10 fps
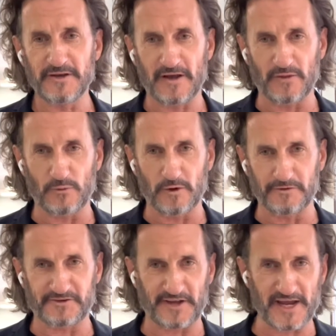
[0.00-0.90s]
and the
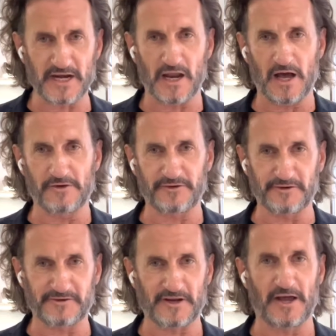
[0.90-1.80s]
world's second
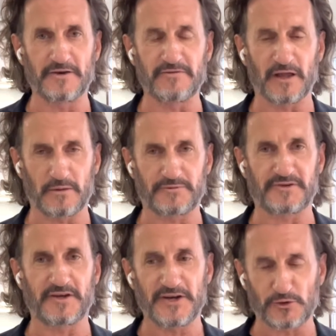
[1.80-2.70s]
largest
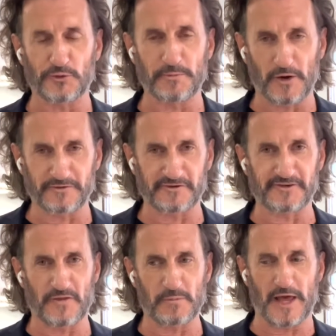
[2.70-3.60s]
undeveloped nickel deposits
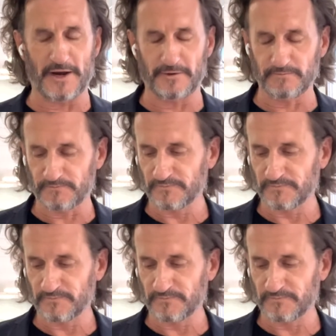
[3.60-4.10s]
on the planet.